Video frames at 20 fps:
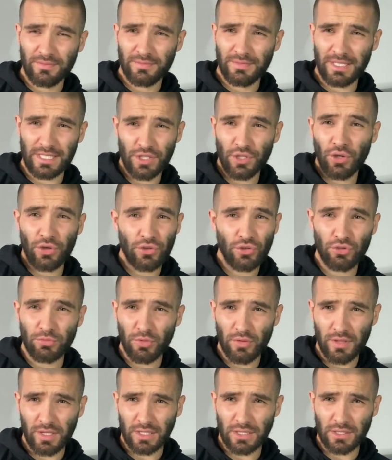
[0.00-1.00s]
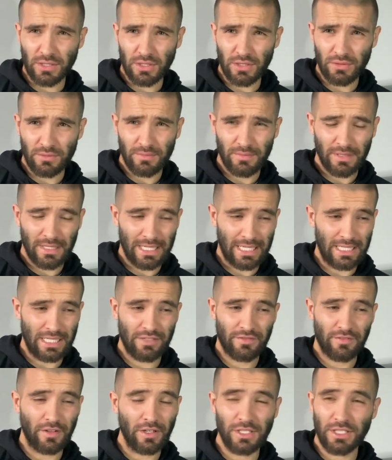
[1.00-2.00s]
It's not a normal thing to do, and it's
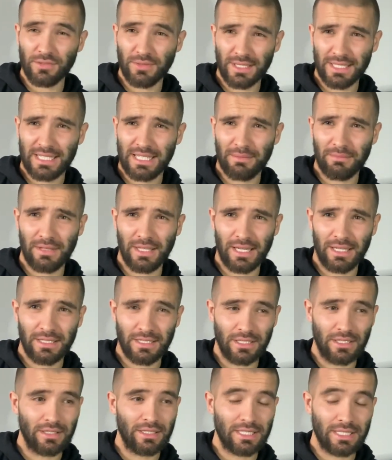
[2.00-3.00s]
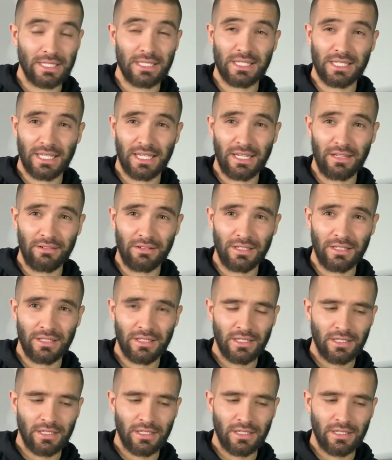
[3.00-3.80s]
fine to accept that this is scary,